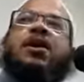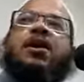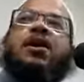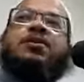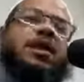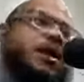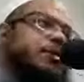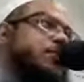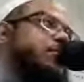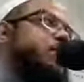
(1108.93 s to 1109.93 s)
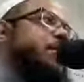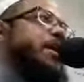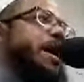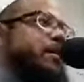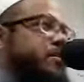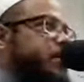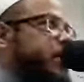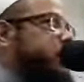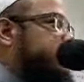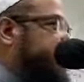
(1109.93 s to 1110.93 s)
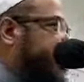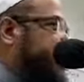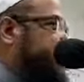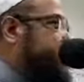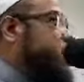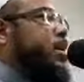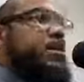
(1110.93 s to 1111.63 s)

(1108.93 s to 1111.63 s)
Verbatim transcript: uh, see how he's doing, ask about his affairs,